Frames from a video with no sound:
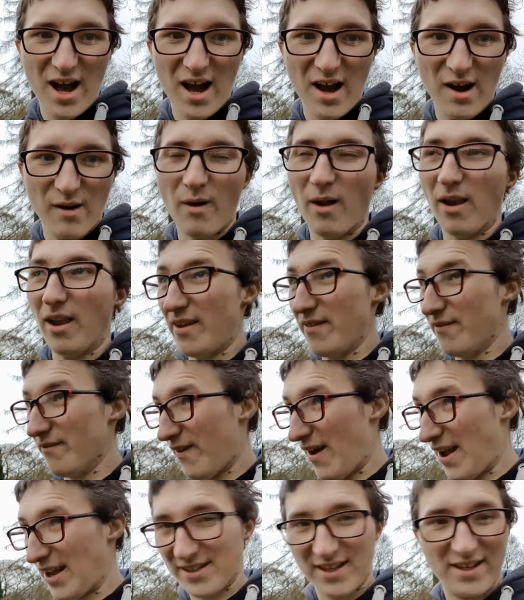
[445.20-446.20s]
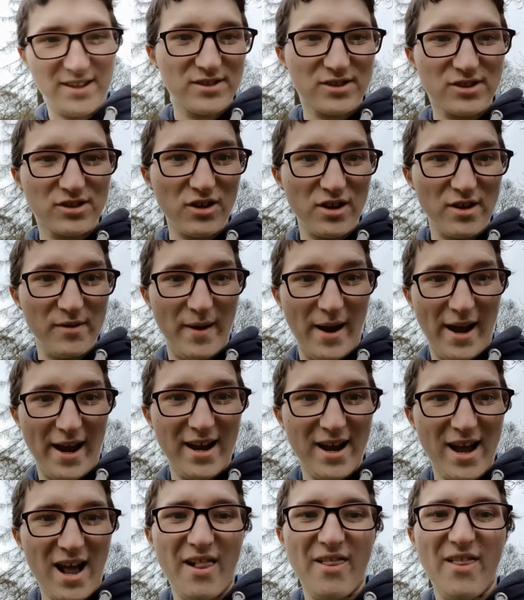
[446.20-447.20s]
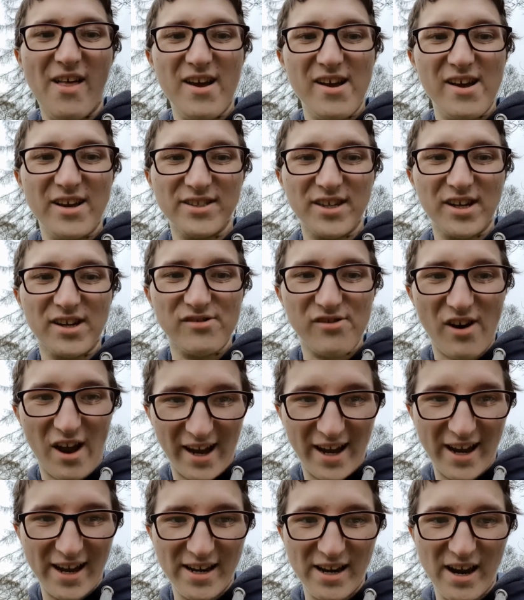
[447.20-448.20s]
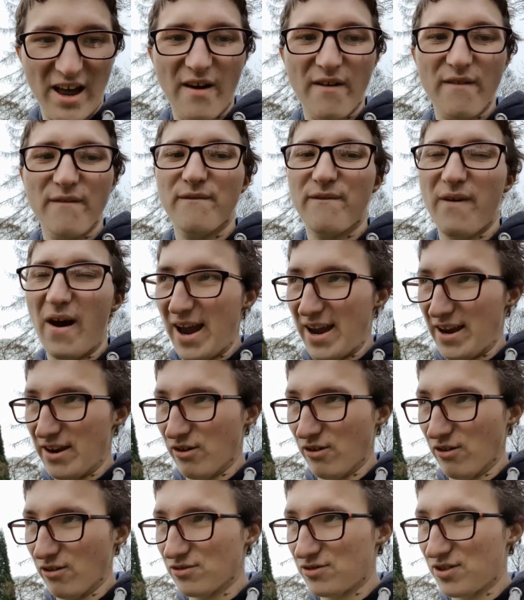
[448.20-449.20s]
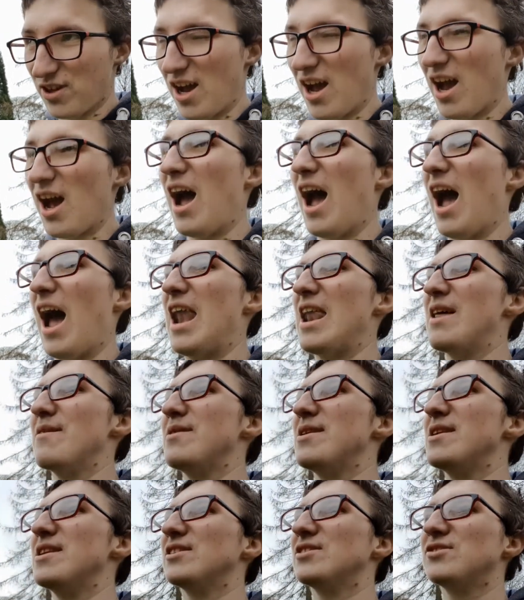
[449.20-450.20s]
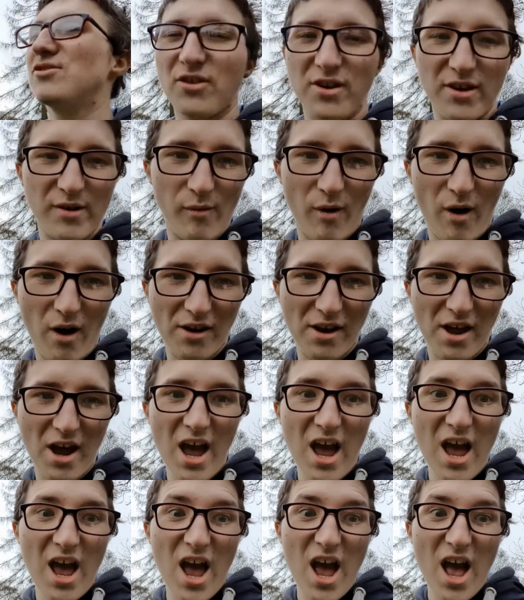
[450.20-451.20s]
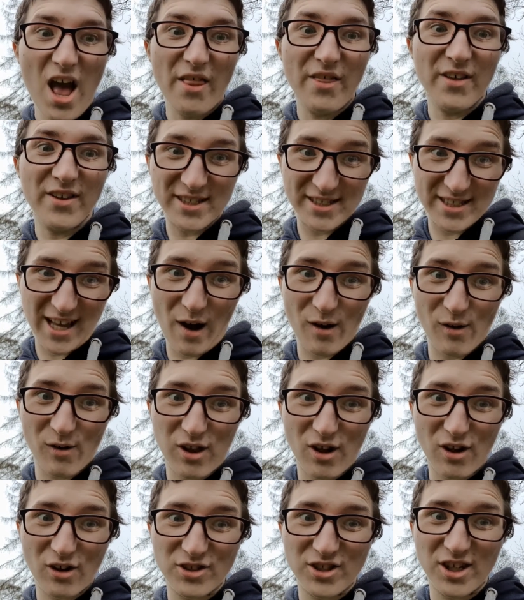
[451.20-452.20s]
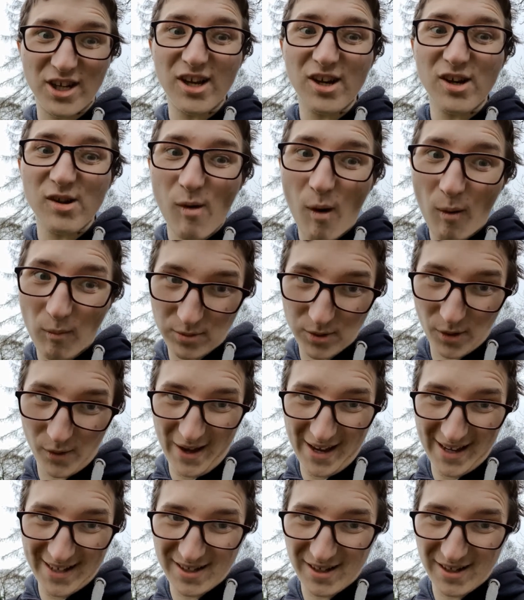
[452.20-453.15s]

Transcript: well, in fact, instead of me, there is a cracking viaduct. And I mean a stunning one. This is how close you can come up to it.